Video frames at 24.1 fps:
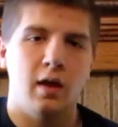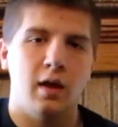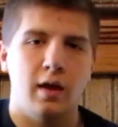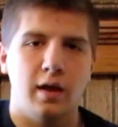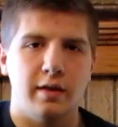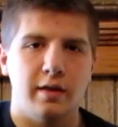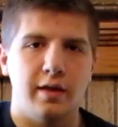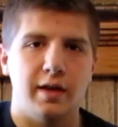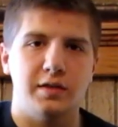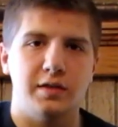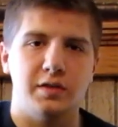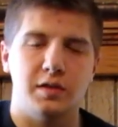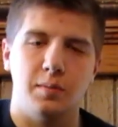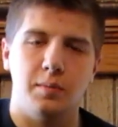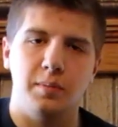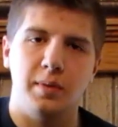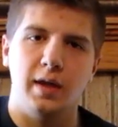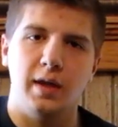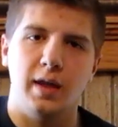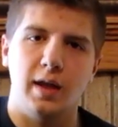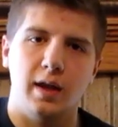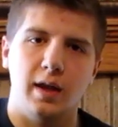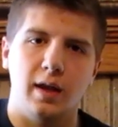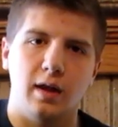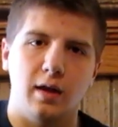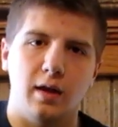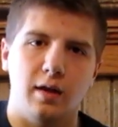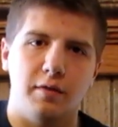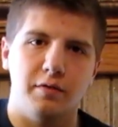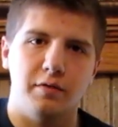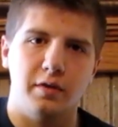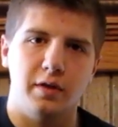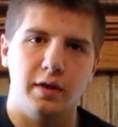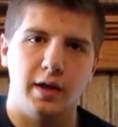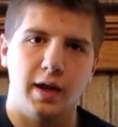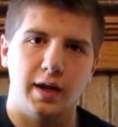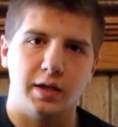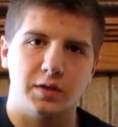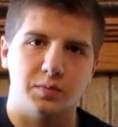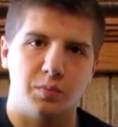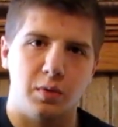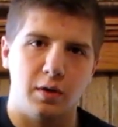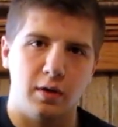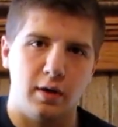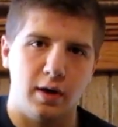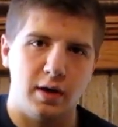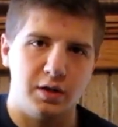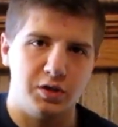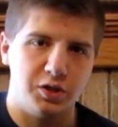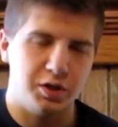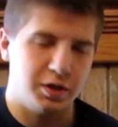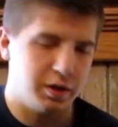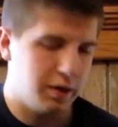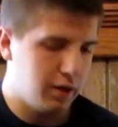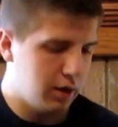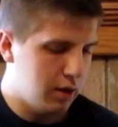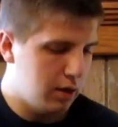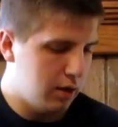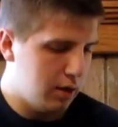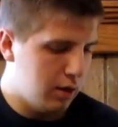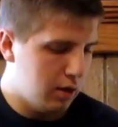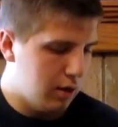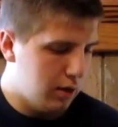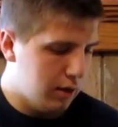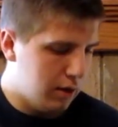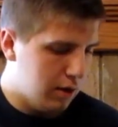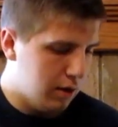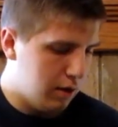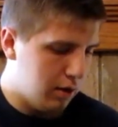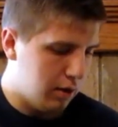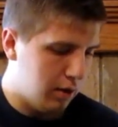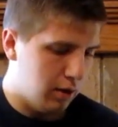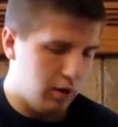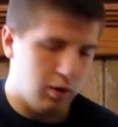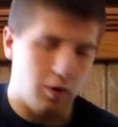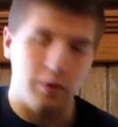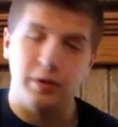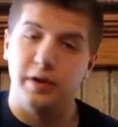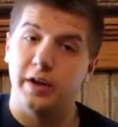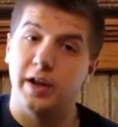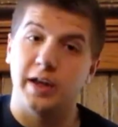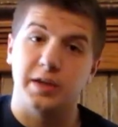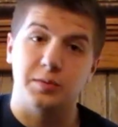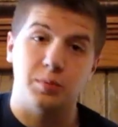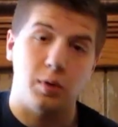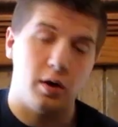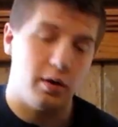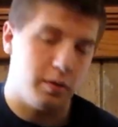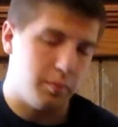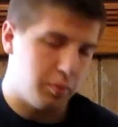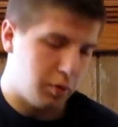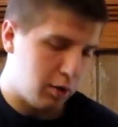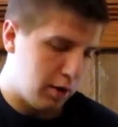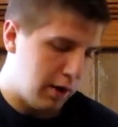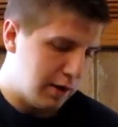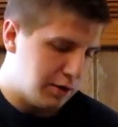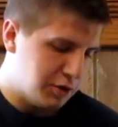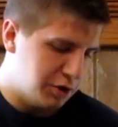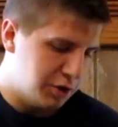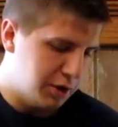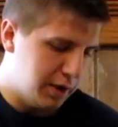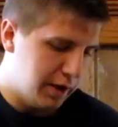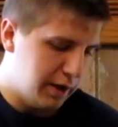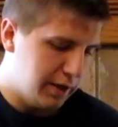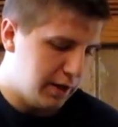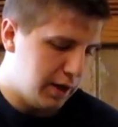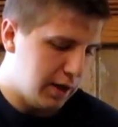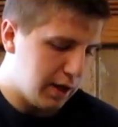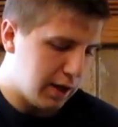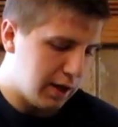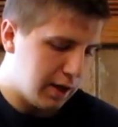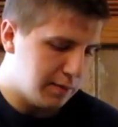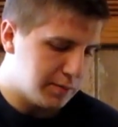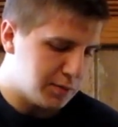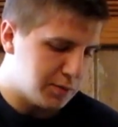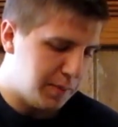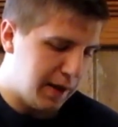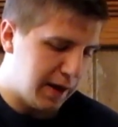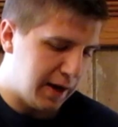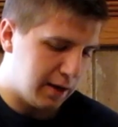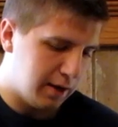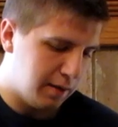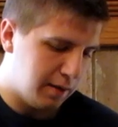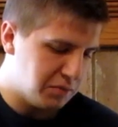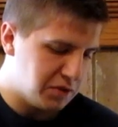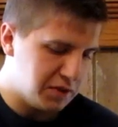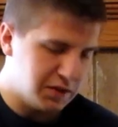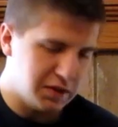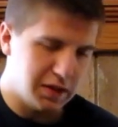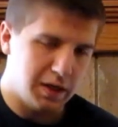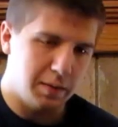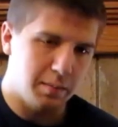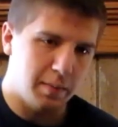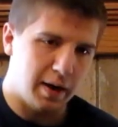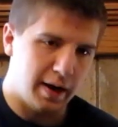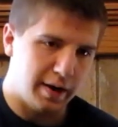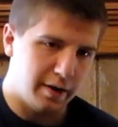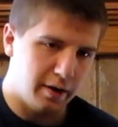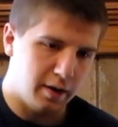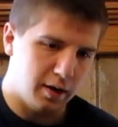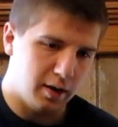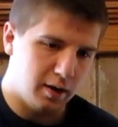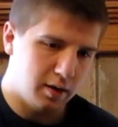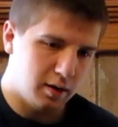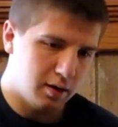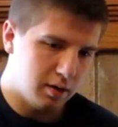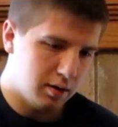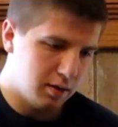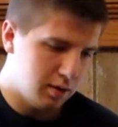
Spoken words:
and that's the beginning of the next progression, or the next part of the progression. And then it comes back up to D minor.